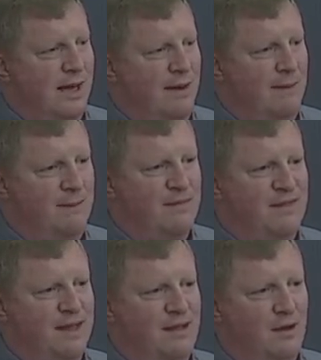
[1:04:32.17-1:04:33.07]
Um,
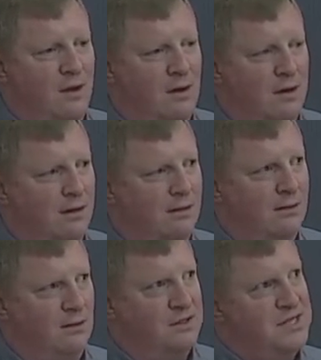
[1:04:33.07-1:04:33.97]
they
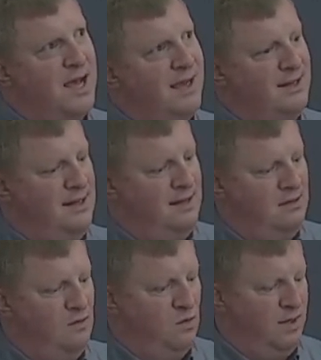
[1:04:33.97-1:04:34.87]
are tied
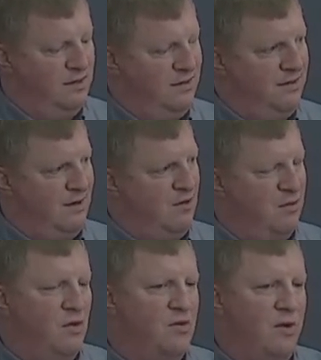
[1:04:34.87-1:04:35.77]
in with our
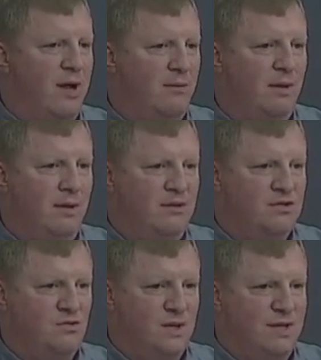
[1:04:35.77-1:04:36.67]
program
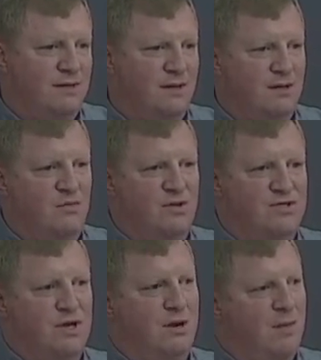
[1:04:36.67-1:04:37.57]
to read uh, the
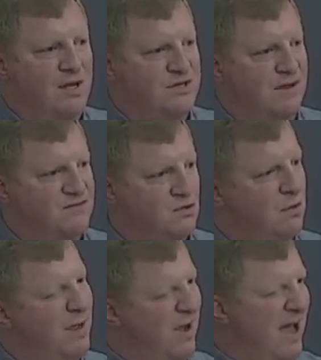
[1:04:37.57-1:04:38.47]
Brothers Karamazov. So
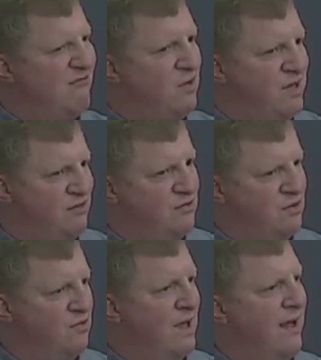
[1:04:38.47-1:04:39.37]
we're about halfway
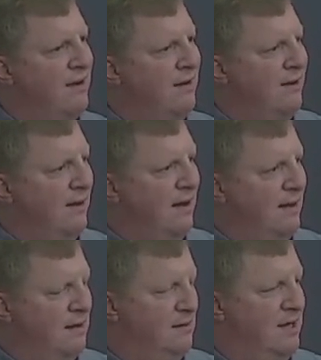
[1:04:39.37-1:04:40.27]
through that,
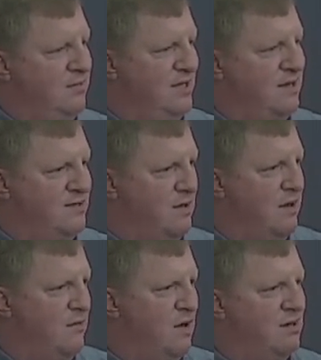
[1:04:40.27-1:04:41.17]
uh, led by Dr.
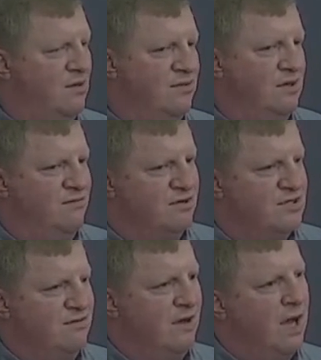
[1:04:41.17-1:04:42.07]
Anna Barker at the
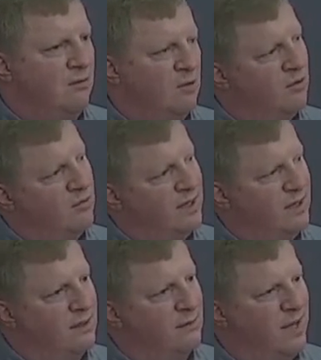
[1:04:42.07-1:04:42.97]
University of Iowa. We're
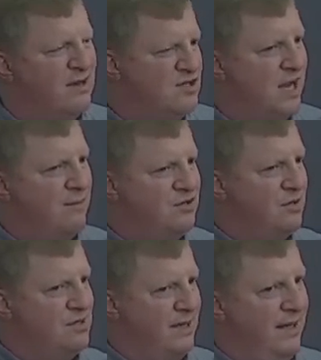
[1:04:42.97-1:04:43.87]
reading about a
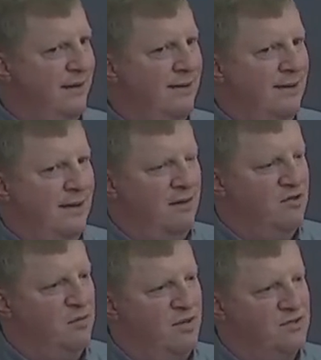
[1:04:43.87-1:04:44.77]
chapter a day
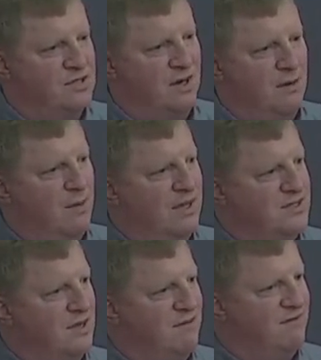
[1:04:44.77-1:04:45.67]
of the Brothers
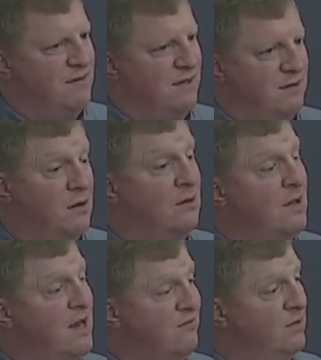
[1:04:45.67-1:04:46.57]
Karamazov, and then there are a
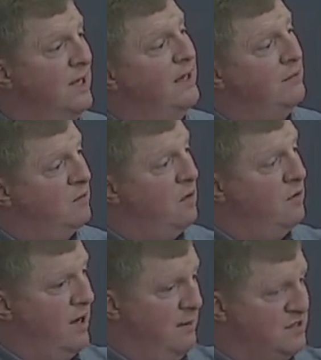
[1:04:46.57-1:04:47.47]
lot of related
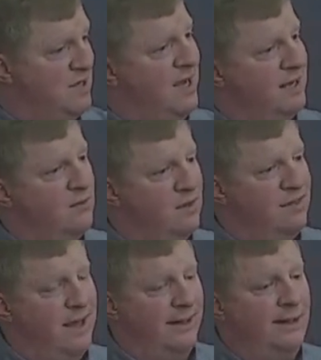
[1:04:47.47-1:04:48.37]
programs tied in
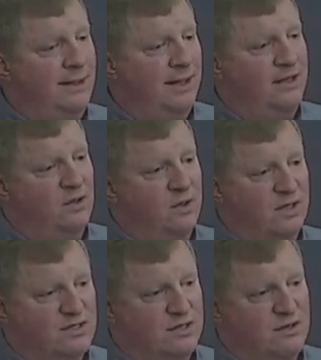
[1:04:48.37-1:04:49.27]
with that,
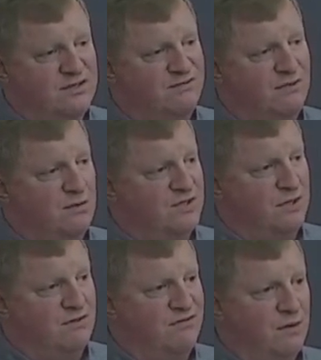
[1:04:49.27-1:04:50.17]
including a series of films
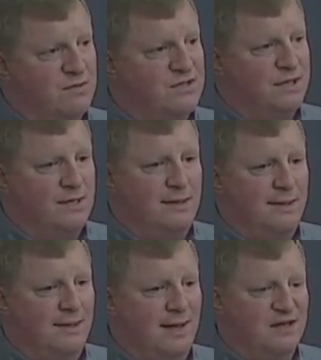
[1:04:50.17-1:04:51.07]
that are at Film Scene.
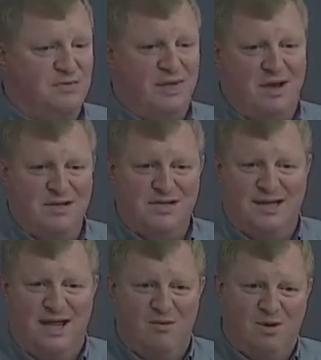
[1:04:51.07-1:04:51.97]
Uh, to be honest,
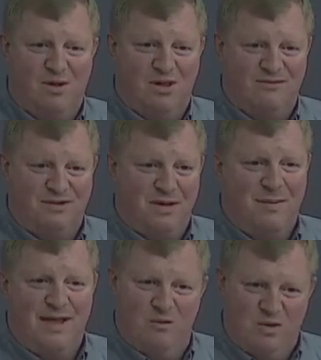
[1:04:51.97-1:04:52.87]
I can't recall off the top
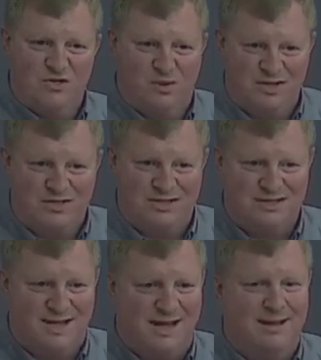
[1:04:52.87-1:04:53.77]
of my head which one is
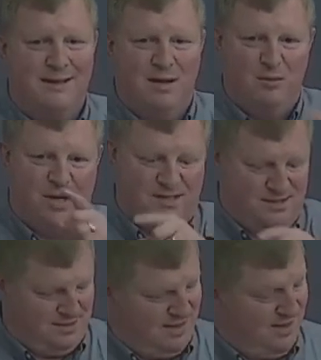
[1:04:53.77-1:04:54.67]
today,
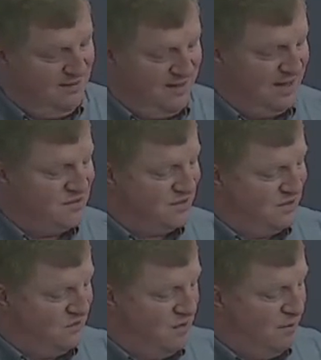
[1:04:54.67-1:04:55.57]
but uh, that is a
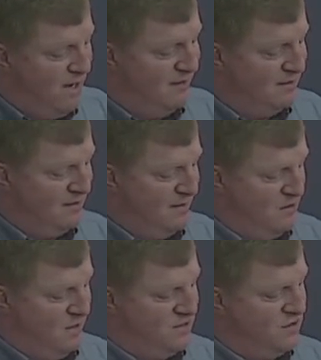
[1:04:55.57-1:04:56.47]
good reminder
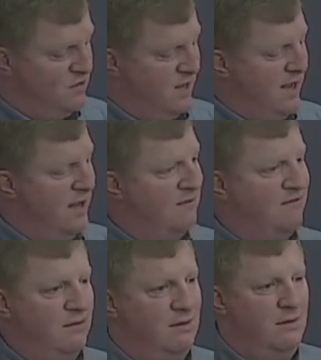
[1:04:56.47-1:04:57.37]
that we do
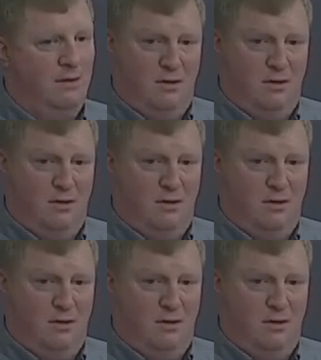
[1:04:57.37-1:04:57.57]
have